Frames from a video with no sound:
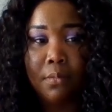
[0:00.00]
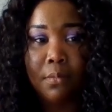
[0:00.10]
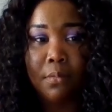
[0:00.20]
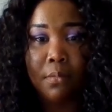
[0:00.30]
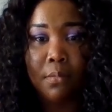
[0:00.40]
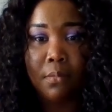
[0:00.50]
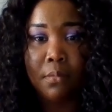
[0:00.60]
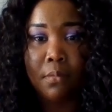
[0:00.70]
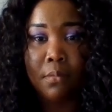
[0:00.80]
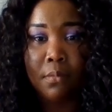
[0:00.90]

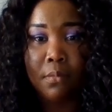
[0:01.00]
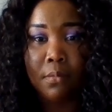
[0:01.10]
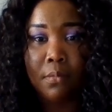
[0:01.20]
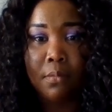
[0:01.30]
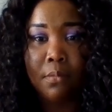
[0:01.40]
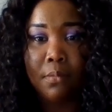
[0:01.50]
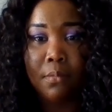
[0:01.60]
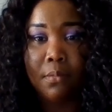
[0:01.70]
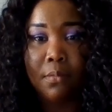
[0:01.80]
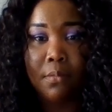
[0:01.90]

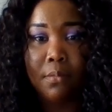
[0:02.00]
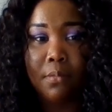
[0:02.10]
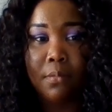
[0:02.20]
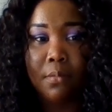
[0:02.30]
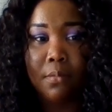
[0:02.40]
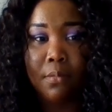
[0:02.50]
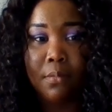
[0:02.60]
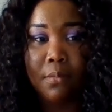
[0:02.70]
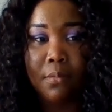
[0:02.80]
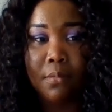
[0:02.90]

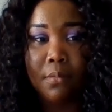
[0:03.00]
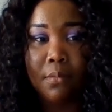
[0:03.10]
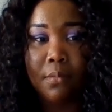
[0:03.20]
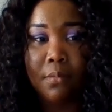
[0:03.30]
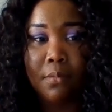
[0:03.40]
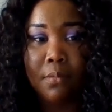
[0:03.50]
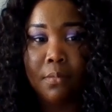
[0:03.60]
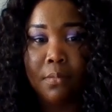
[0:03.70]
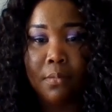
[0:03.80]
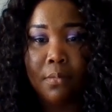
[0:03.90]

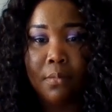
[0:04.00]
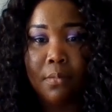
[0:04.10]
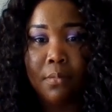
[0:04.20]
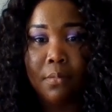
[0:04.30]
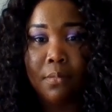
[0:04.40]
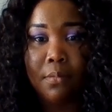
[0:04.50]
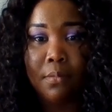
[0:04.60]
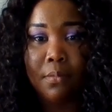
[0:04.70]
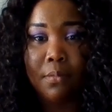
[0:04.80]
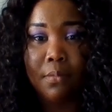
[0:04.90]

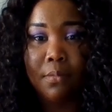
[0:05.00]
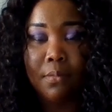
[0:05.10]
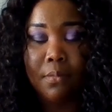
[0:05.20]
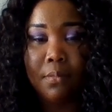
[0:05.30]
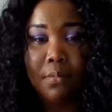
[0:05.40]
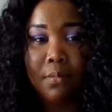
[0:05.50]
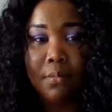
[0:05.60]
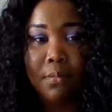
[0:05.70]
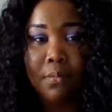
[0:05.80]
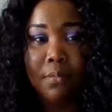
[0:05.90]

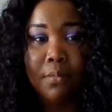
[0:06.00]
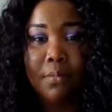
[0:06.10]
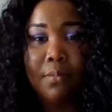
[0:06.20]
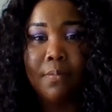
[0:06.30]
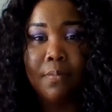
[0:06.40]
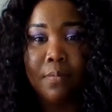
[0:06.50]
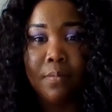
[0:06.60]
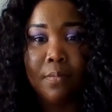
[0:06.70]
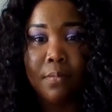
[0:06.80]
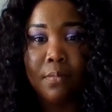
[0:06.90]

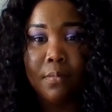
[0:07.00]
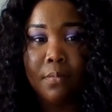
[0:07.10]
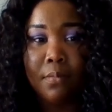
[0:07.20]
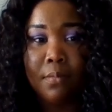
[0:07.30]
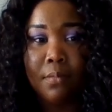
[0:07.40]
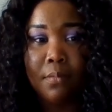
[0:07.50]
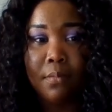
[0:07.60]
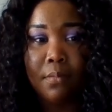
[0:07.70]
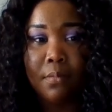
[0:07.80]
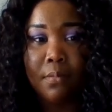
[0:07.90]
(silent)